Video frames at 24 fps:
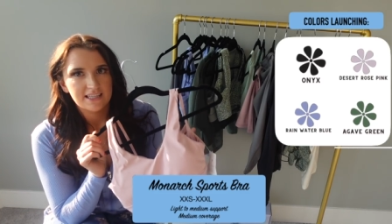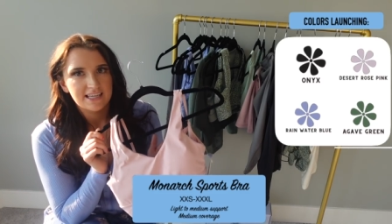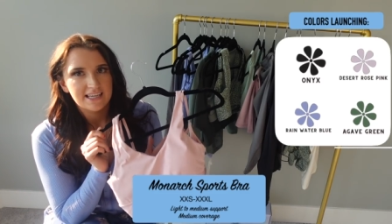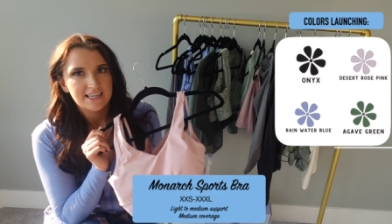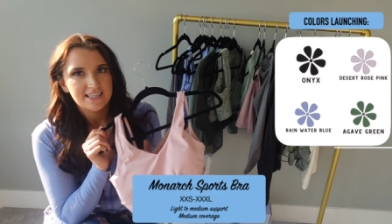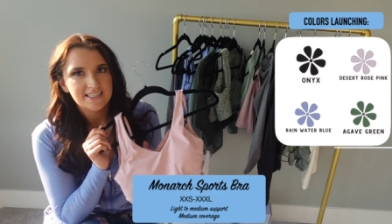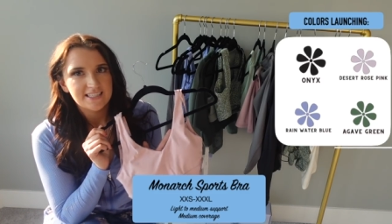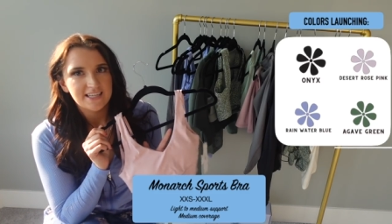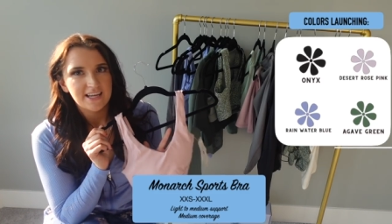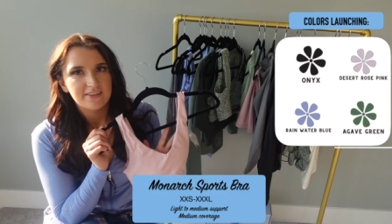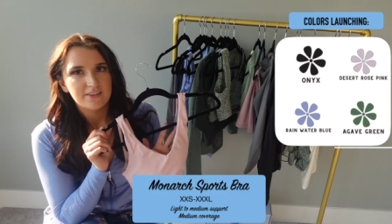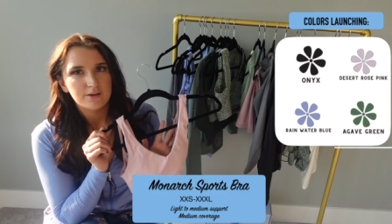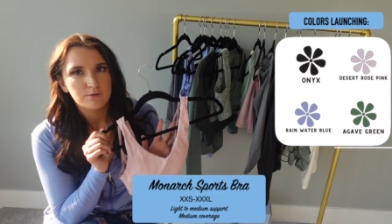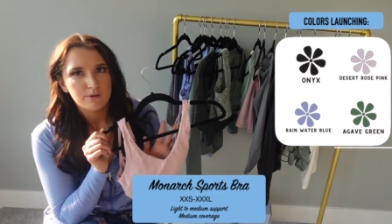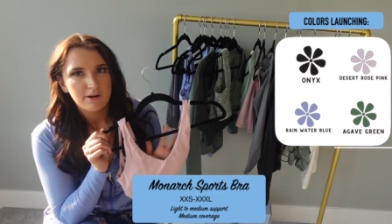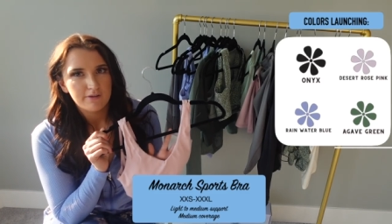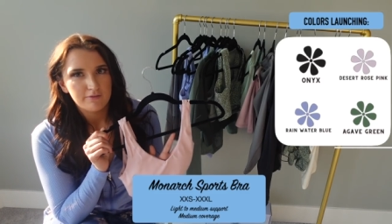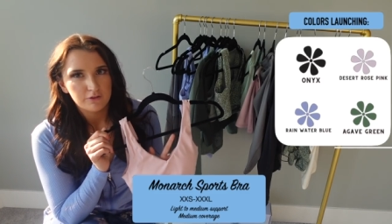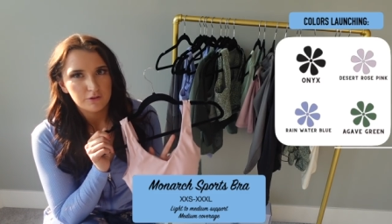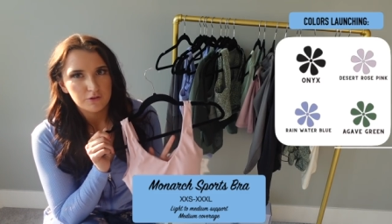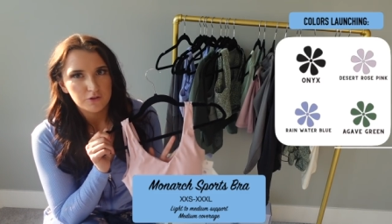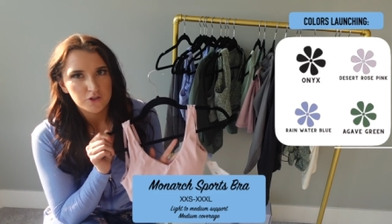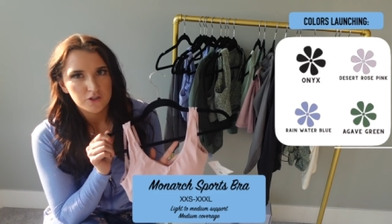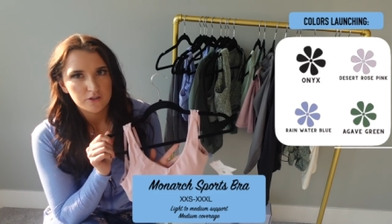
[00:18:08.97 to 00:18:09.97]
This and the
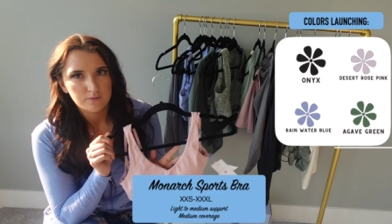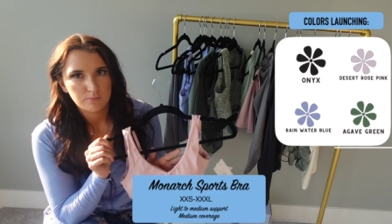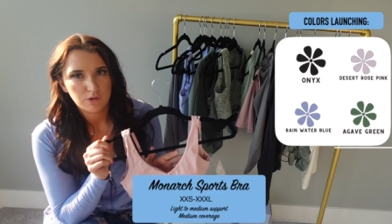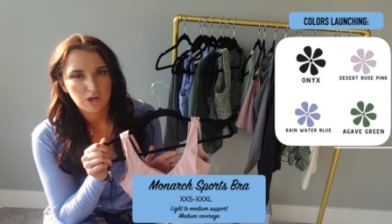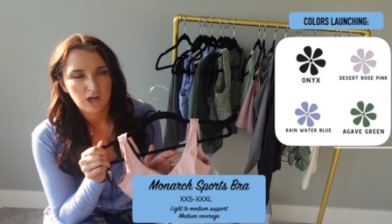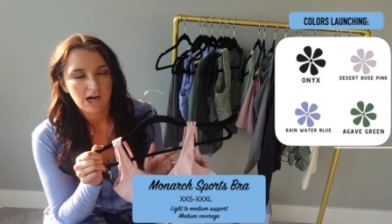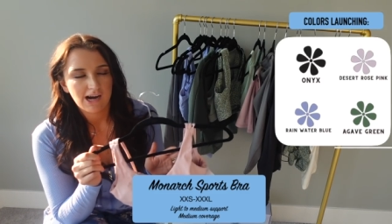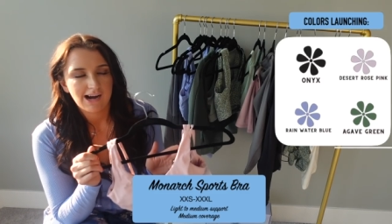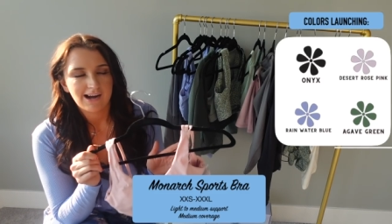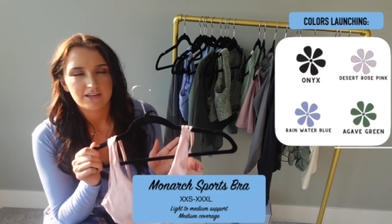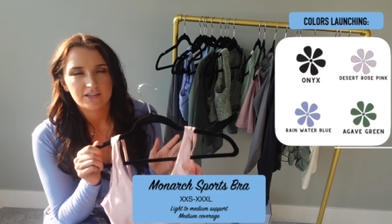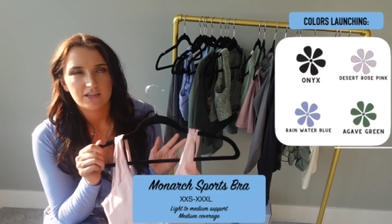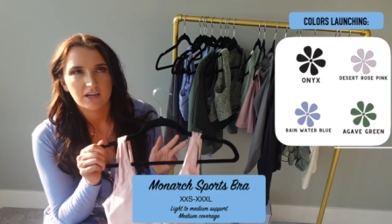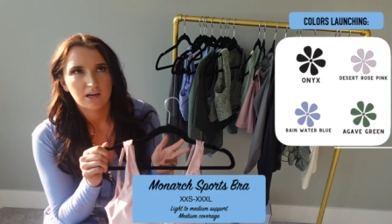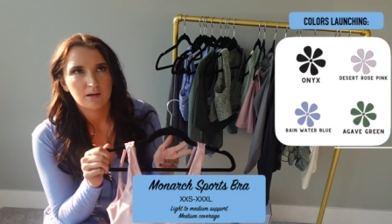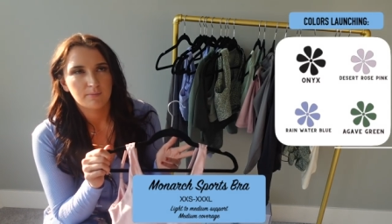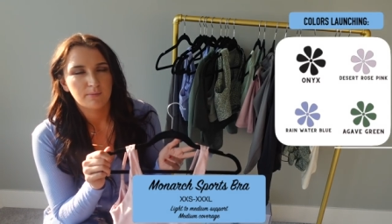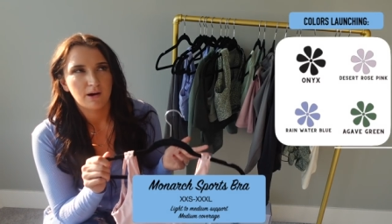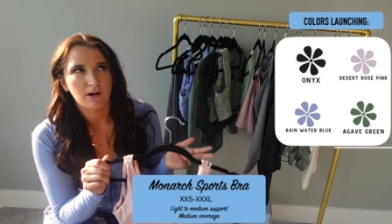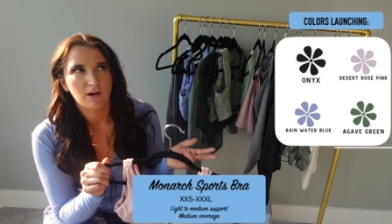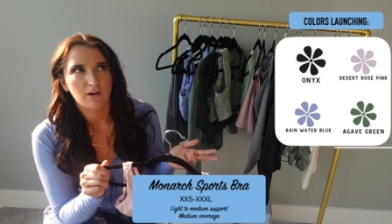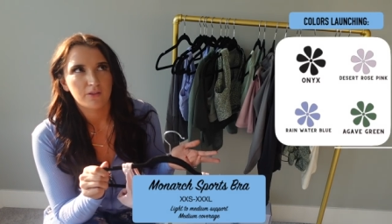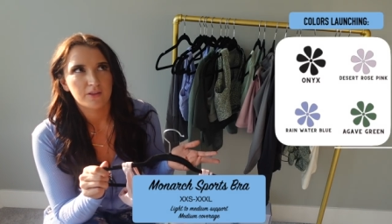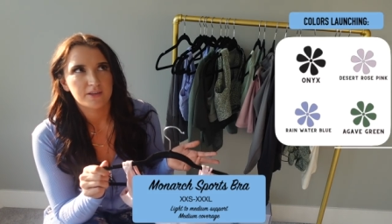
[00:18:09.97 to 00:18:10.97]
Revolution bra I talk
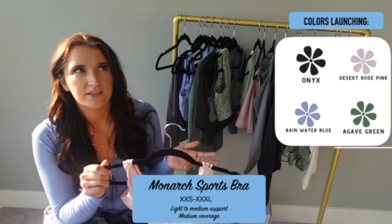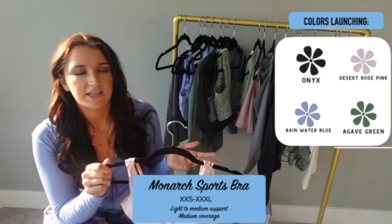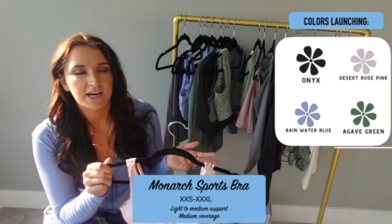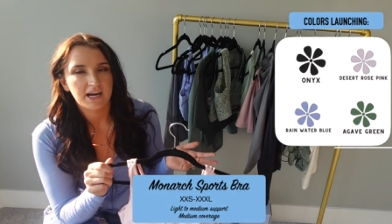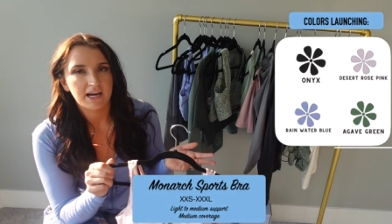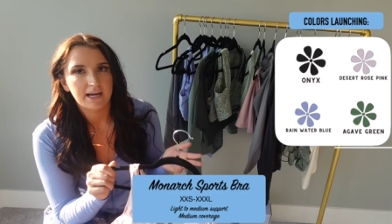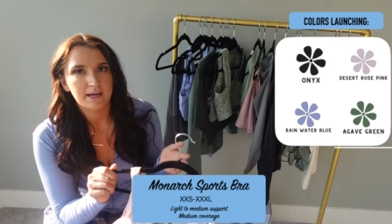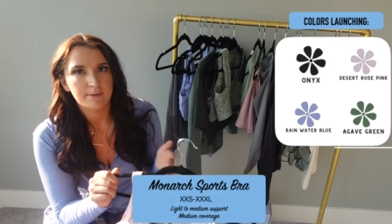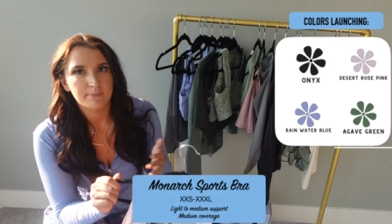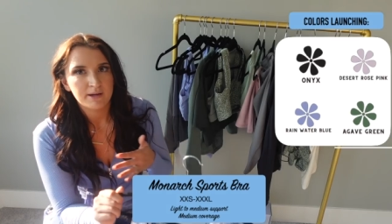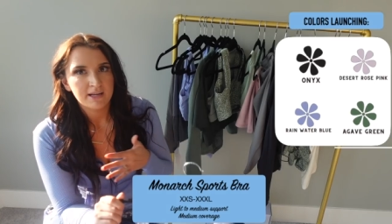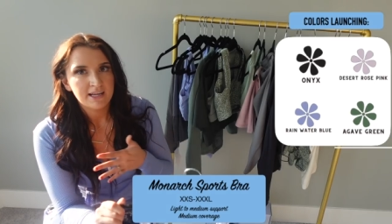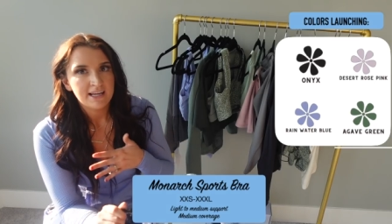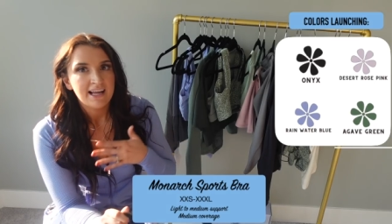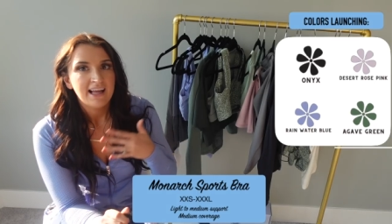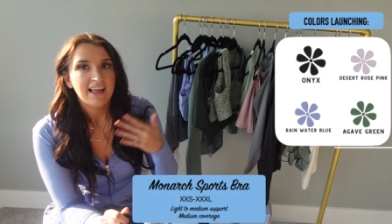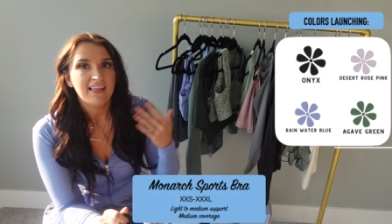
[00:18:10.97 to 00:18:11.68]
about all the time.